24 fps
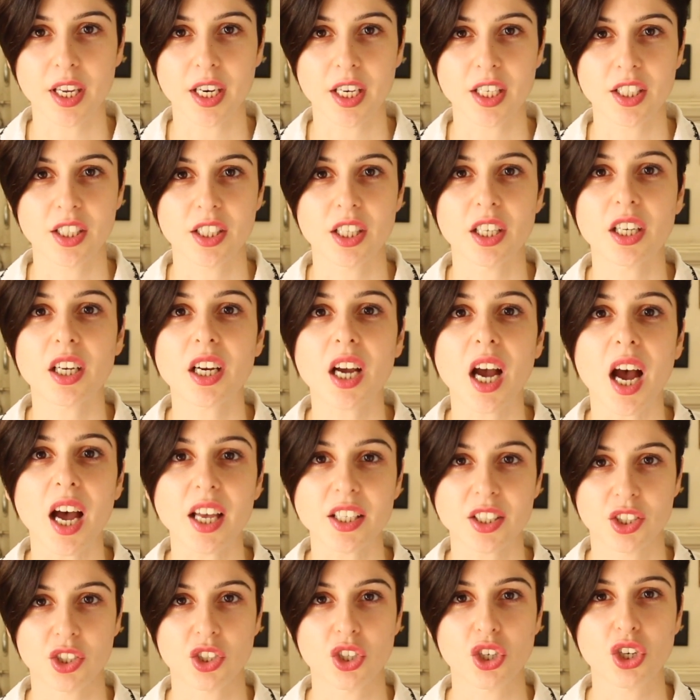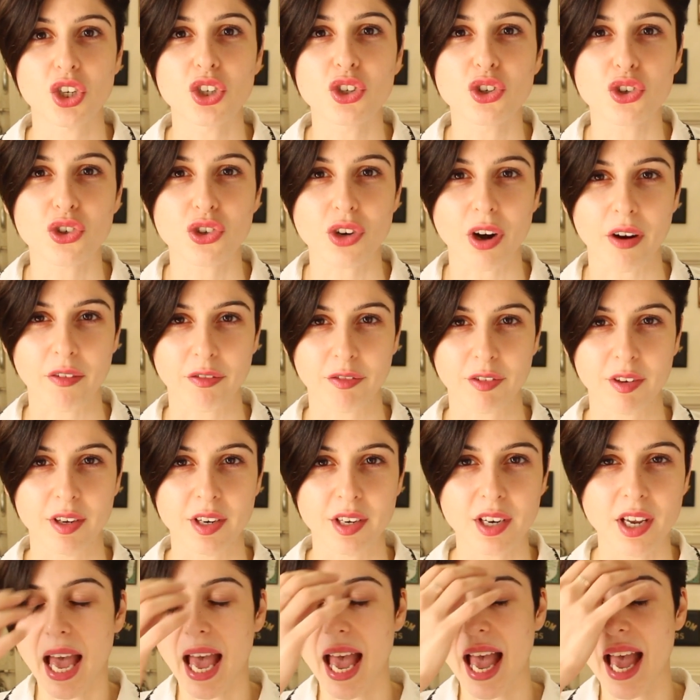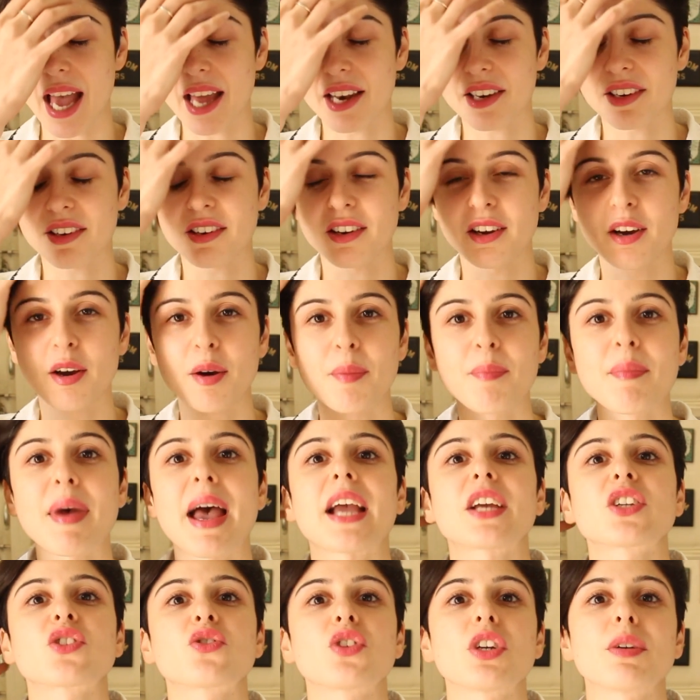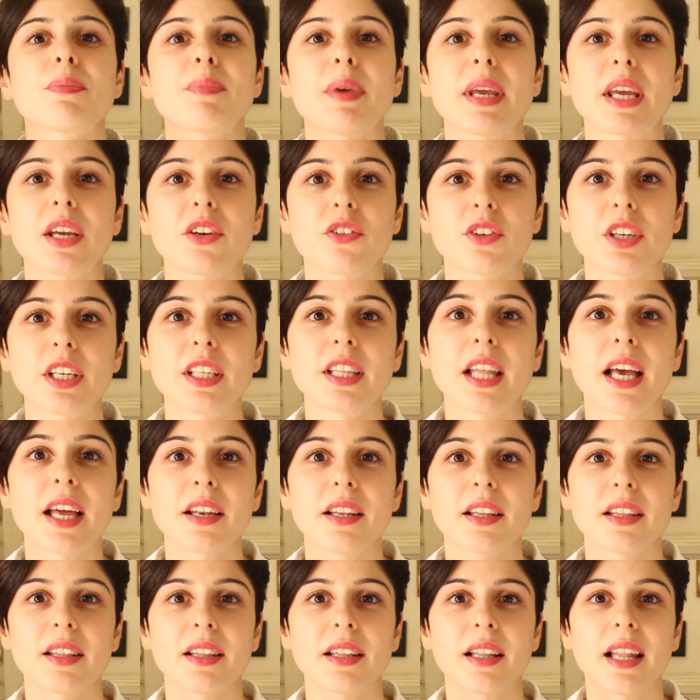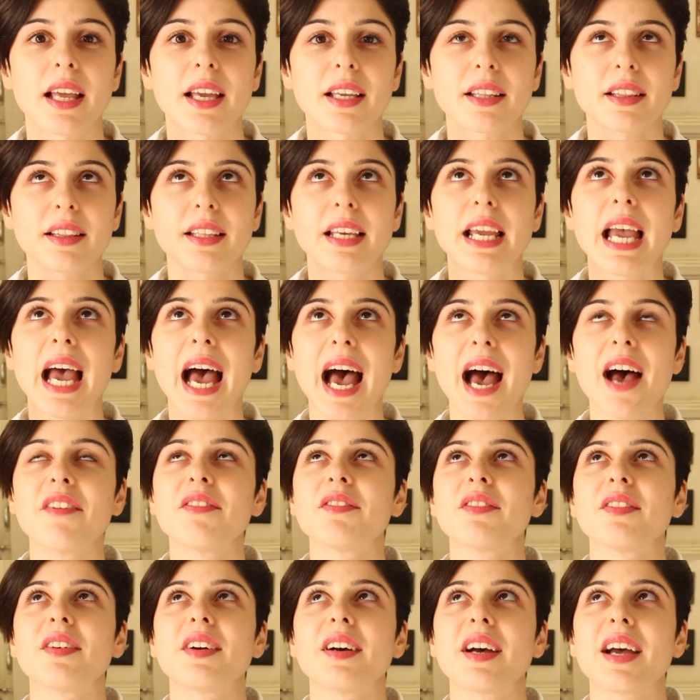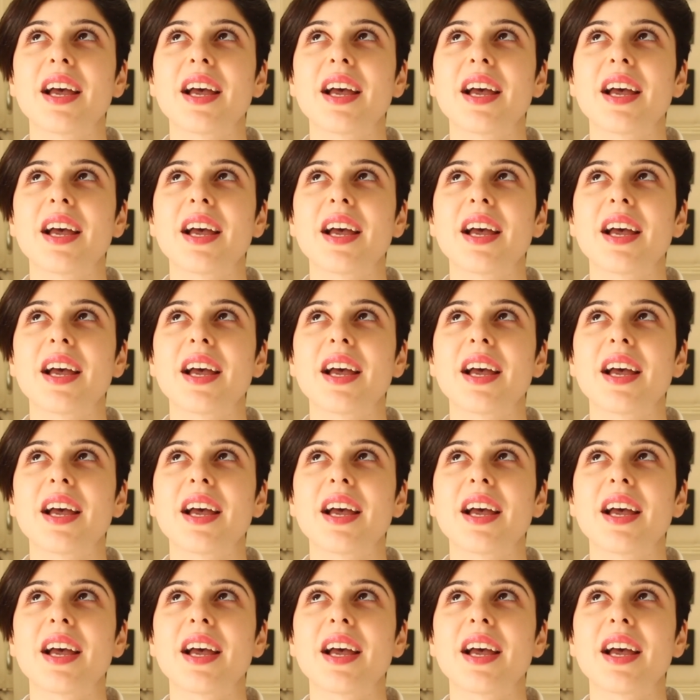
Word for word: It is the custard cruffin at uh, Mag Street Bakery that like they have